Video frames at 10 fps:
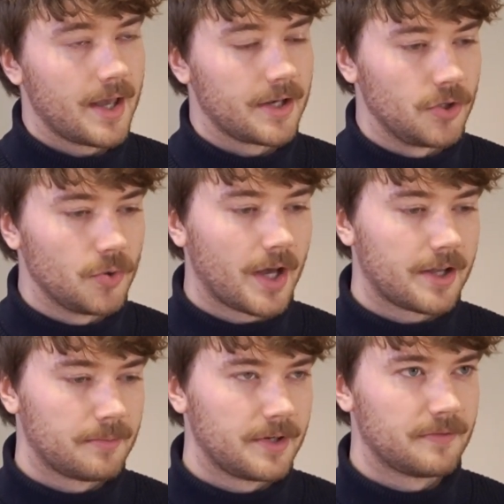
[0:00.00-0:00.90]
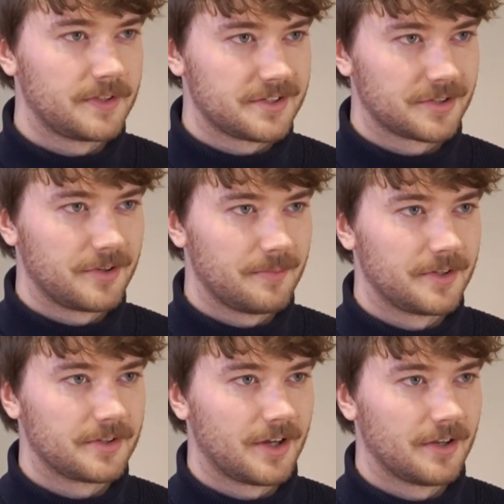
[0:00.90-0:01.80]
And you had a bit of a
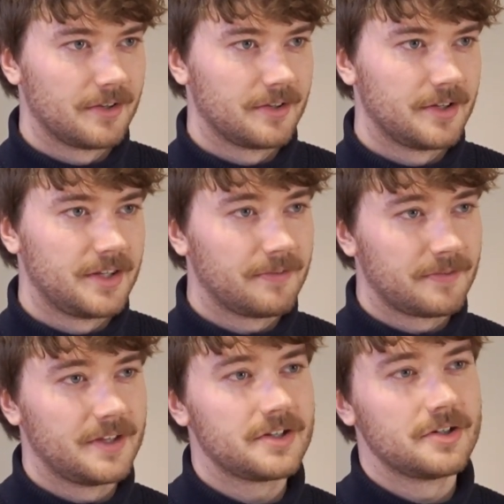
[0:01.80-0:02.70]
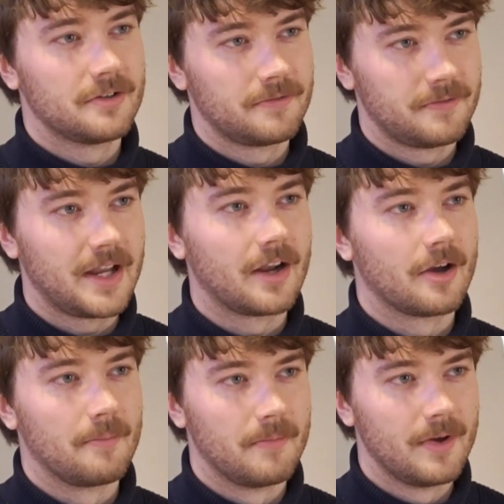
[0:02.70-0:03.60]
disagreement on the definition of
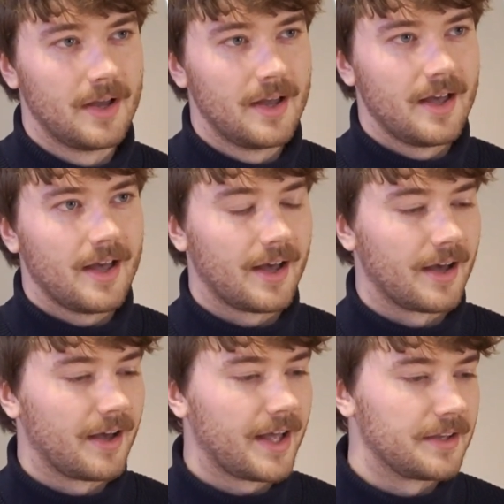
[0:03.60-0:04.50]
income. I